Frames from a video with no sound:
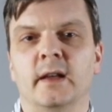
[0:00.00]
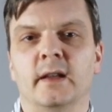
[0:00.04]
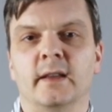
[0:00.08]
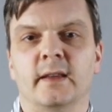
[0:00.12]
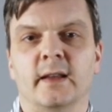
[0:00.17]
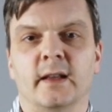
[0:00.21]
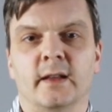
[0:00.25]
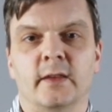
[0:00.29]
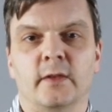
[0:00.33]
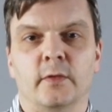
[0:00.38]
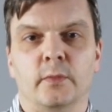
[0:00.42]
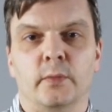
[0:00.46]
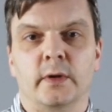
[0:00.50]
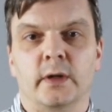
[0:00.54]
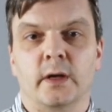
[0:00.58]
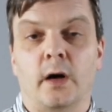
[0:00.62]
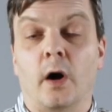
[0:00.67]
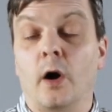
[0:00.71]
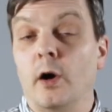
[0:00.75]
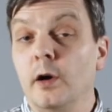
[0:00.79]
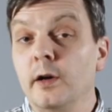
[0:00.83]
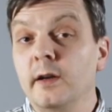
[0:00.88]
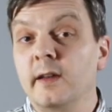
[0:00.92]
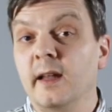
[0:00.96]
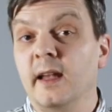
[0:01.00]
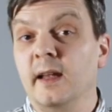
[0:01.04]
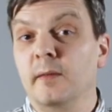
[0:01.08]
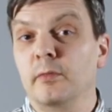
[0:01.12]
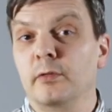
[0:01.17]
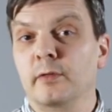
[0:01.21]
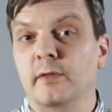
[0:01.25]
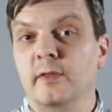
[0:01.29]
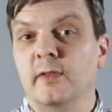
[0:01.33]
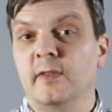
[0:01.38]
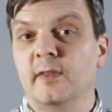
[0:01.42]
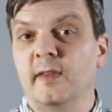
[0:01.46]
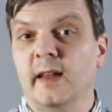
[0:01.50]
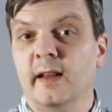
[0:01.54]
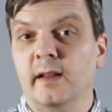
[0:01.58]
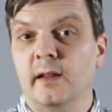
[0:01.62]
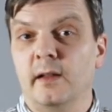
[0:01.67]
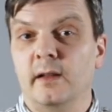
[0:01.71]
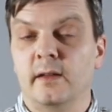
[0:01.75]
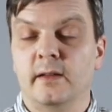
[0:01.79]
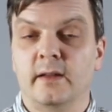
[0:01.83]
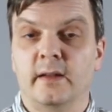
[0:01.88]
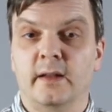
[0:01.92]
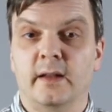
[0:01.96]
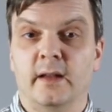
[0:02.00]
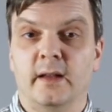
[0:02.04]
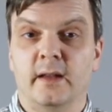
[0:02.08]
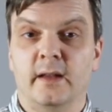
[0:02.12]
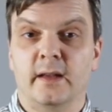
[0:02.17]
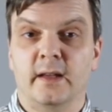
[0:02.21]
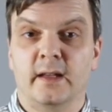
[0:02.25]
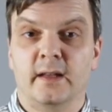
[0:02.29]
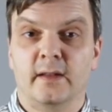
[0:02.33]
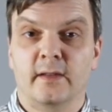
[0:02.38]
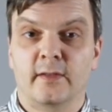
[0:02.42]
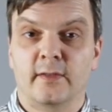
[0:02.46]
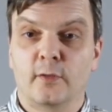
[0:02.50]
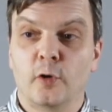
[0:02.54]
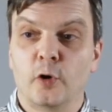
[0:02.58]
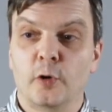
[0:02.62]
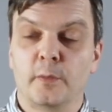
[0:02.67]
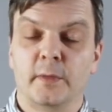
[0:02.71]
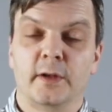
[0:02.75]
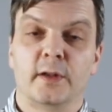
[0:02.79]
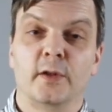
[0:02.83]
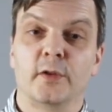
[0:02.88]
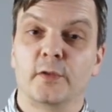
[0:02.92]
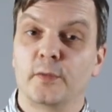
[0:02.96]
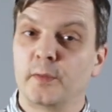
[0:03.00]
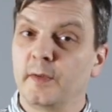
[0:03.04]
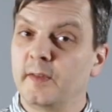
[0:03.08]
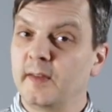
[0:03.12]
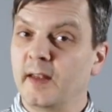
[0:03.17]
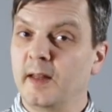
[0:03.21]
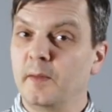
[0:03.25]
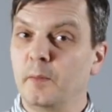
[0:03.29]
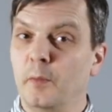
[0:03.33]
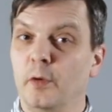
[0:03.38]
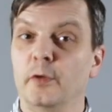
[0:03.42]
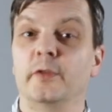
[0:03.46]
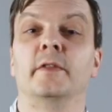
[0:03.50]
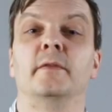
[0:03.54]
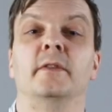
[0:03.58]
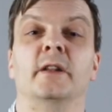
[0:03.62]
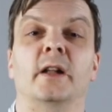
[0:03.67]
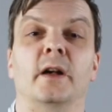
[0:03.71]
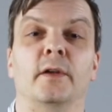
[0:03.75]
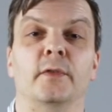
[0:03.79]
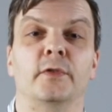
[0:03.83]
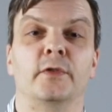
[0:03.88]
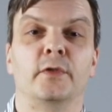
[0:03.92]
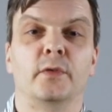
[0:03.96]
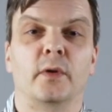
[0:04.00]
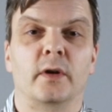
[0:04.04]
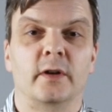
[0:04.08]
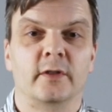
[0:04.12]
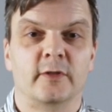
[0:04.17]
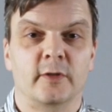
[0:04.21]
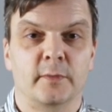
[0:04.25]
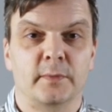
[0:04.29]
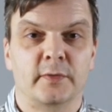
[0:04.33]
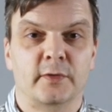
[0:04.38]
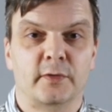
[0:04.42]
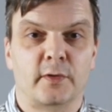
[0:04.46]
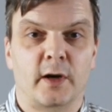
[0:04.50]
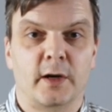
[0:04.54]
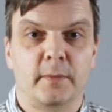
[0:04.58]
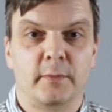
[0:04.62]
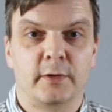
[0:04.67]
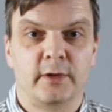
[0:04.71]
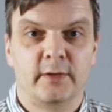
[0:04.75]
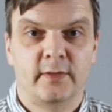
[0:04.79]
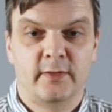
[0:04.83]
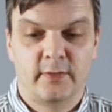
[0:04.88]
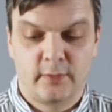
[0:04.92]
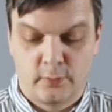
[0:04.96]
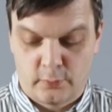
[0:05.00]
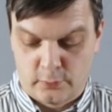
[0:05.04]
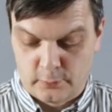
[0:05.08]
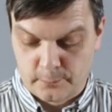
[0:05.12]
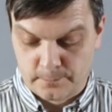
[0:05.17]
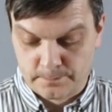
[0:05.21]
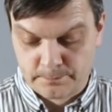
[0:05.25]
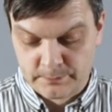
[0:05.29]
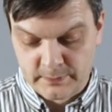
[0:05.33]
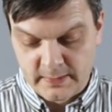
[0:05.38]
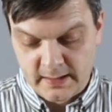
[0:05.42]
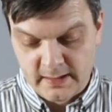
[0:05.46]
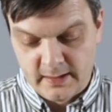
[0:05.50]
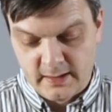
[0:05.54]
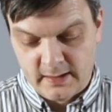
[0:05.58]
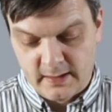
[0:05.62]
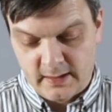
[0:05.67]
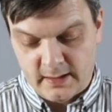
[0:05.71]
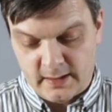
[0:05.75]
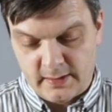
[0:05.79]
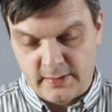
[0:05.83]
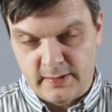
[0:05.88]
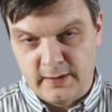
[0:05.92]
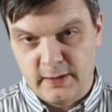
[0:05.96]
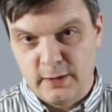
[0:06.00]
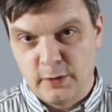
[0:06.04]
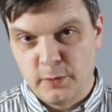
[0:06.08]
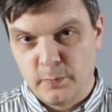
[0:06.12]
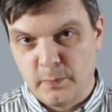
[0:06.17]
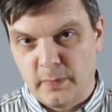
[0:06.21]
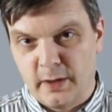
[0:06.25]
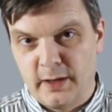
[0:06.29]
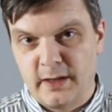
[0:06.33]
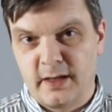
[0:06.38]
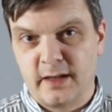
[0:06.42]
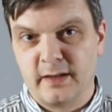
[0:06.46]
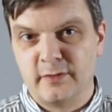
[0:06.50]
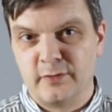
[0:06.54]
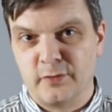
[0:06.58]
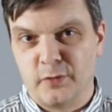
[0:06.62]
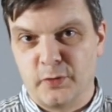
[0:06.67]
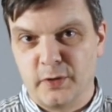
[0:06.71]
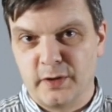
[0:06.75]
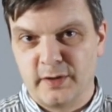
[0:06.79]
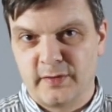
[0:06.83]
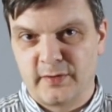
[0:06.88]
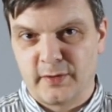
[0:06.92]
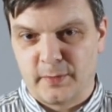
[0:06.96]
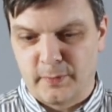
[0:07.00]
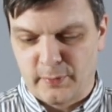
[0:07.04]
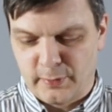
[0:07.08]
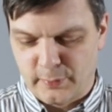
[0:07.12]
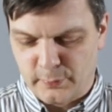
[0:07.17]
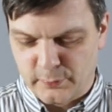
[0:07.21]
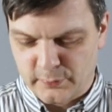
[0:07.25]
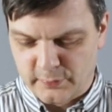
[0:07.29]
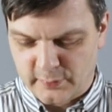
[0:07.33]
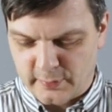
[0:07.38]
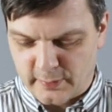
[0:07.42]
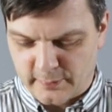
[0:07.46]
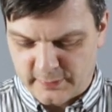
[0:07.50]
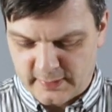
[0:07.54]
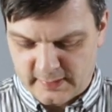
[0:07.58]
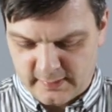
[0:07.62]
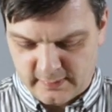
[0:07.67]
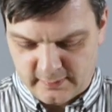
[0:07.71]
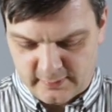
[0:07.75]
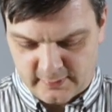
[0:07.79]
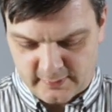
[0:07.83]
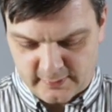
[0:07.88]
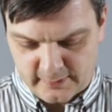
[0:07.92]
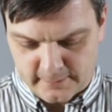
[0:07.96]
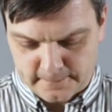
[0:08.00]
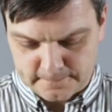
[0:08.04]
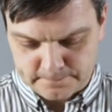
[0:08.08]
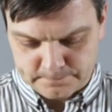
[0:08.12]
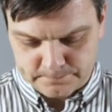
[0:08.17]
that we aren't able to sell in the store because we send most of it out to our subscribers. So I think you might enjoy some of those coffees.